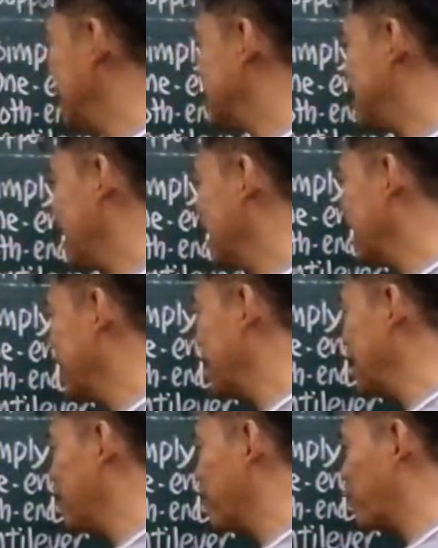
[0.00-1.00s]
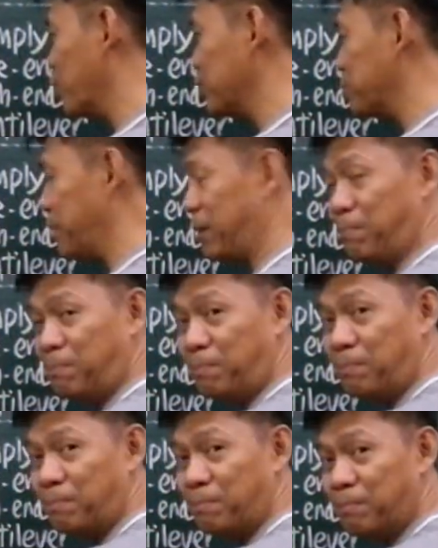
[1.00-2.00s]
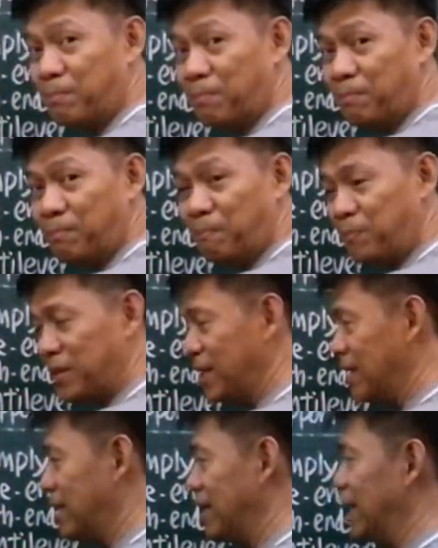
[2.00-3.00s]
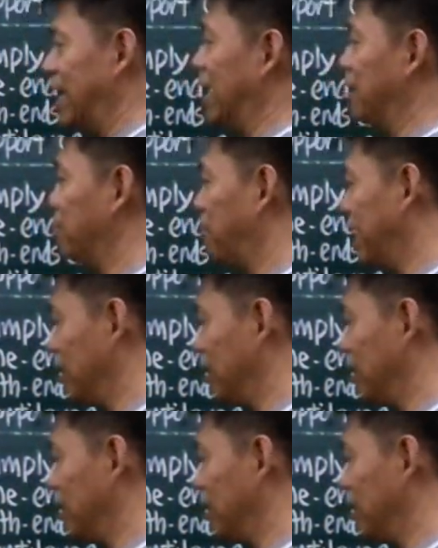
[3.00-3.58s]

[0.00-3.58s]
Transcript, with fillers: singly reinforced beam and by